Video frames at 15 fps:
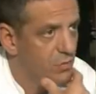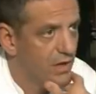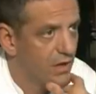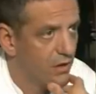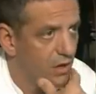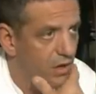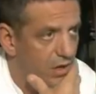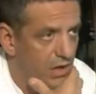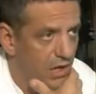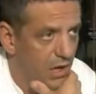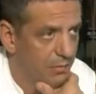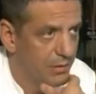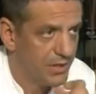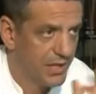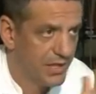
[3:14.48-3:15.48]
as well.
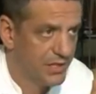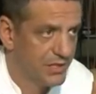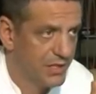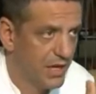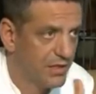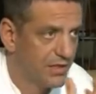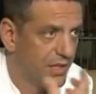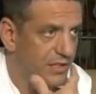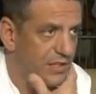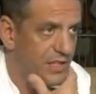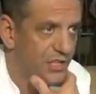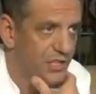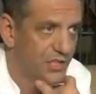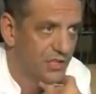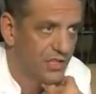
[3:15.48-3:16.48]
I mean, there is certain
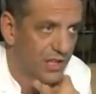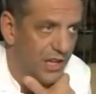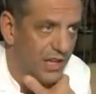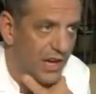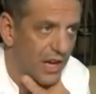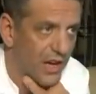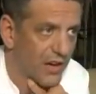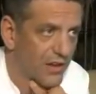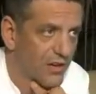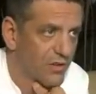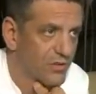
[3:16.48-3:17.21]
dishes that are